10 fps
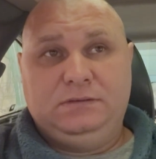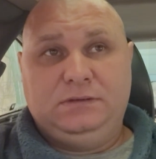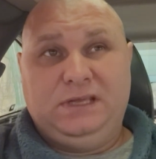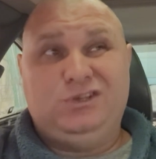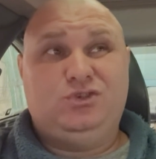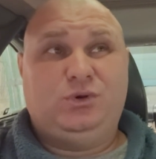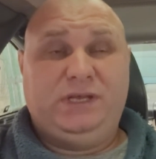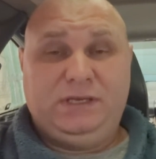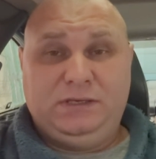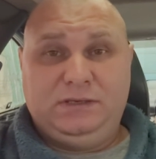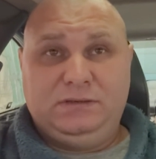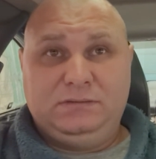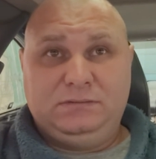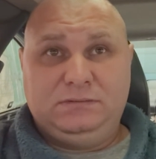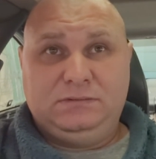enjoying
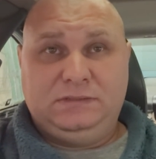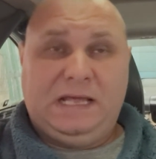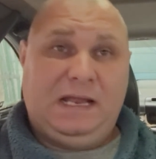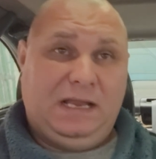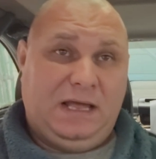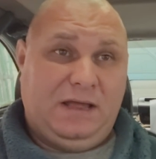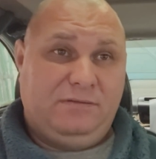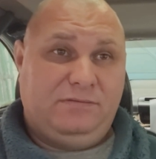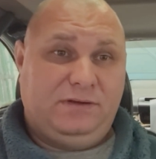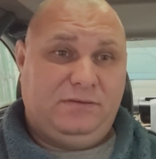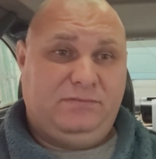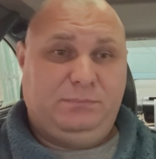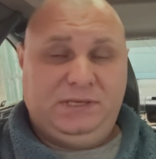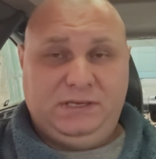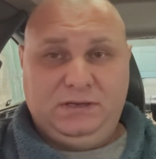that life of
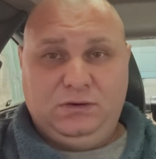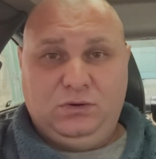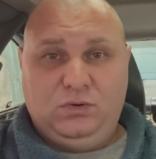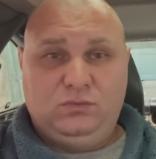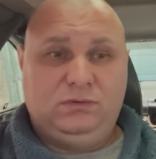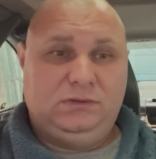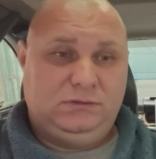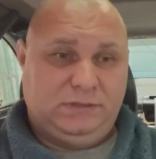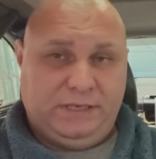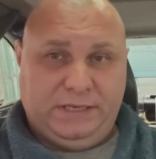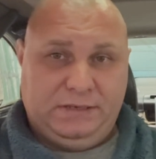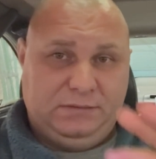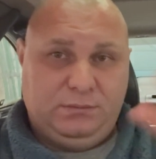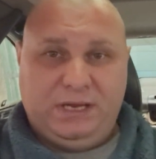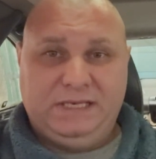being alone
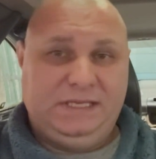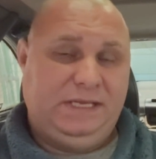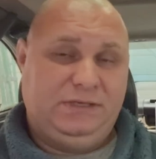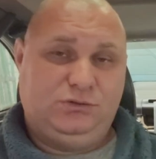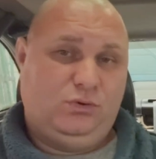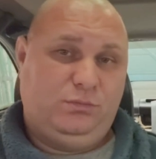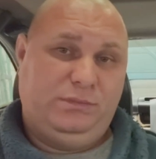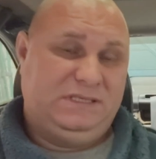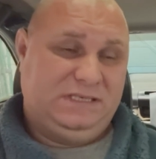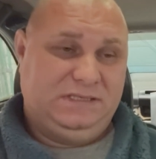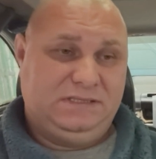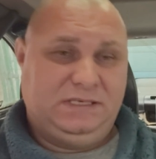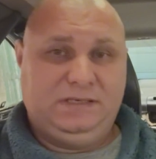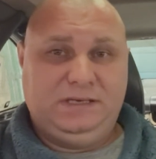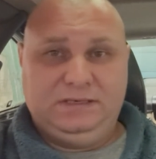and minding his own business
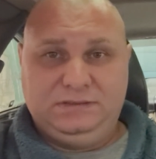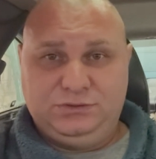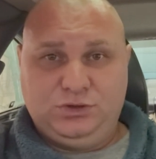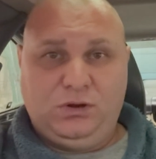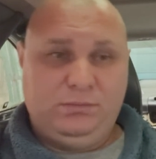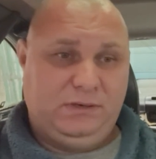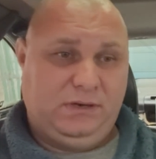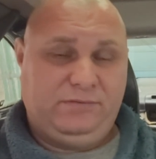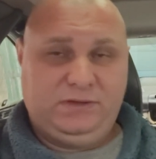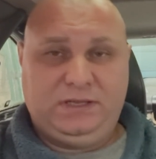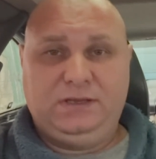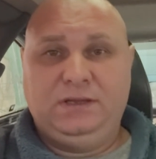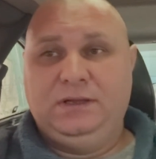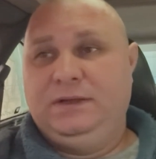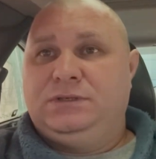and job and everything,
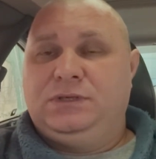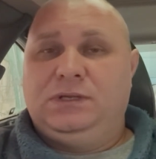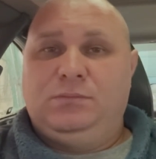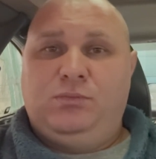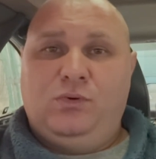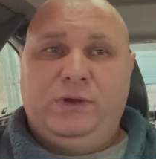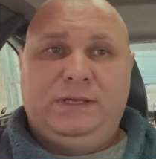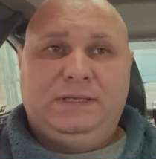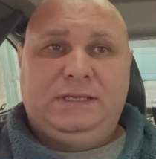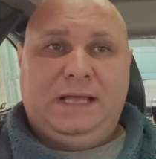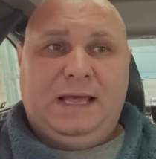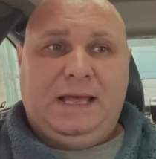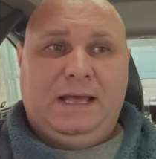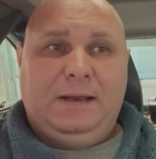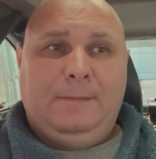to the point
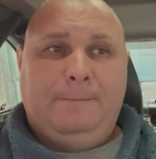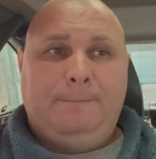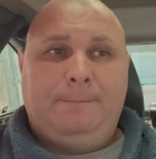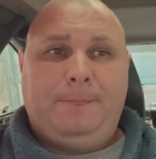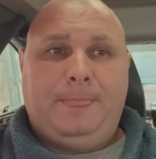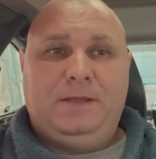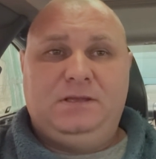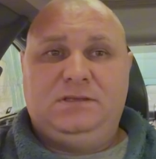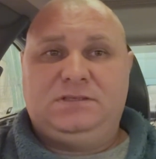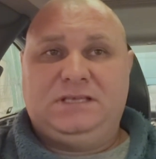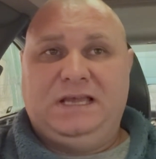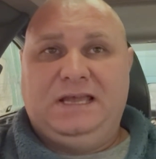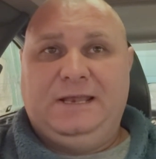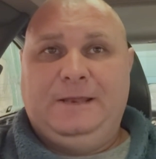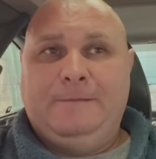that he
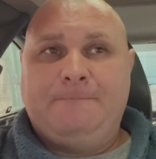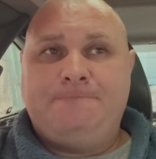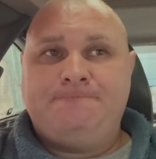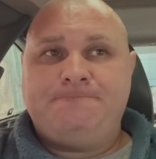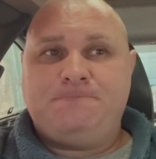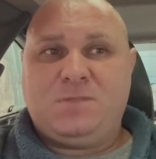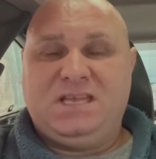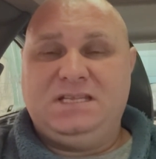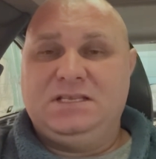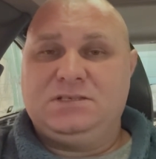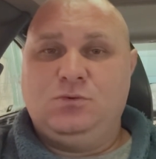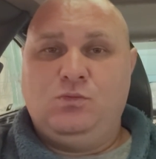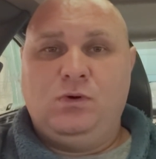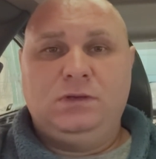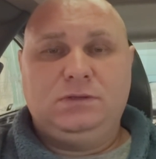said he doesn't
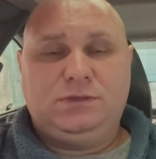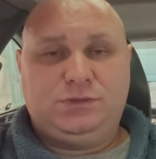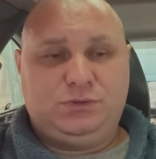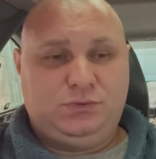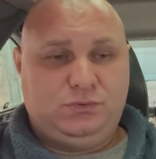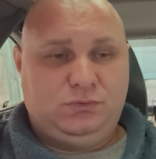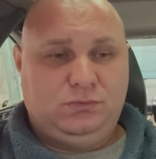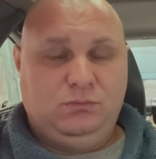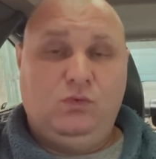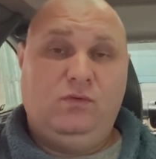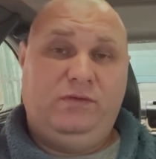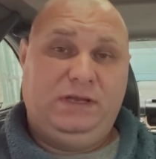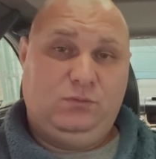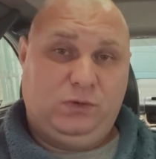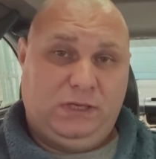want to move
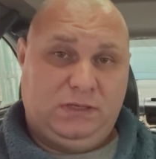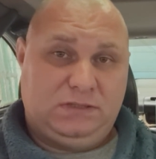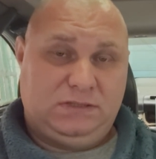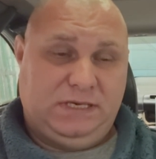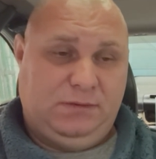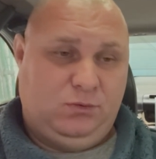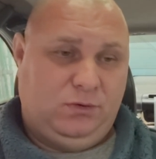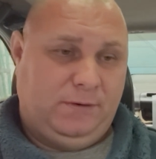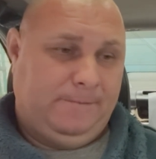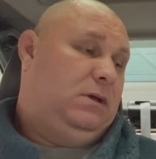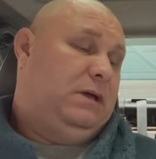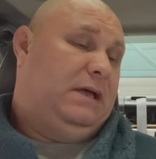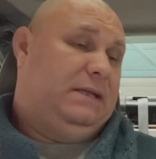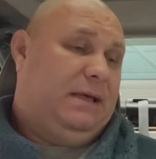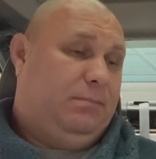in with us anymore.
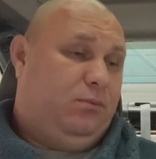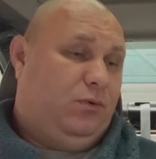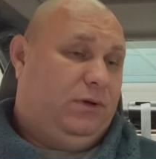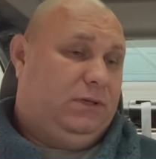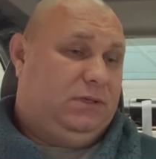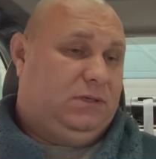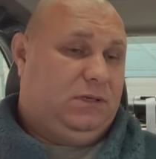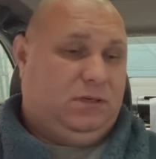At that point,